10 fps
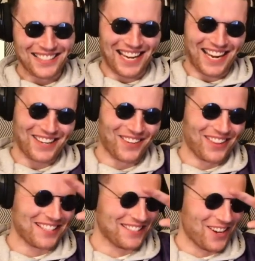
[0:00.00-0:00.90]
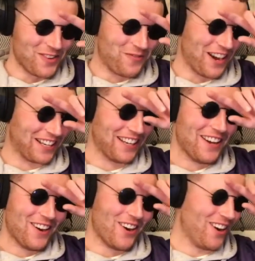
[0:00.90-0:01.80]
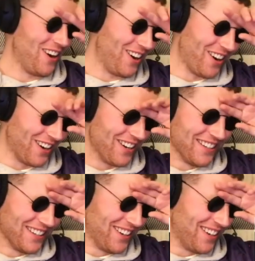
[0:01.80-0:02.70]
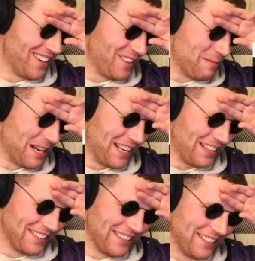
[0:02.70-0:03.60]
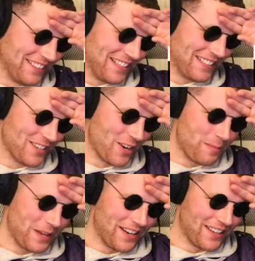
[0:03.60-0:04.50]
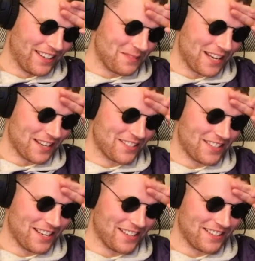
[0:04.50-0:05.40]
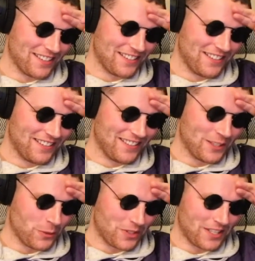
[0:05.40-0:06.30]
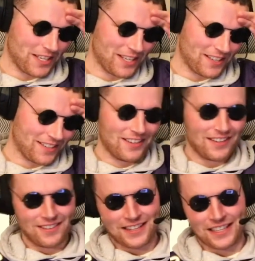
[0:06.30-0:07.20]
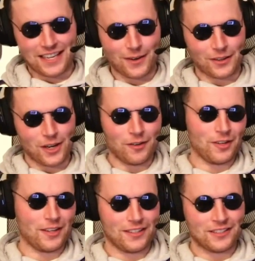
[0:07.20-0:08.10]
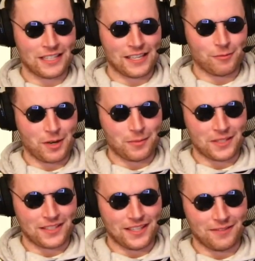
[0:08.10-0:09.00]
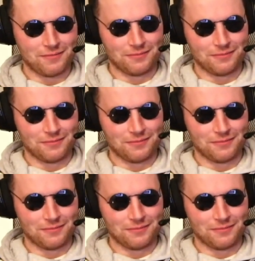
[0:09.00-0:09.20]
Tell you what, there's no fucking... Oh, mate. There's no better touchdown you'll see than going over Jalen Ramsey's head.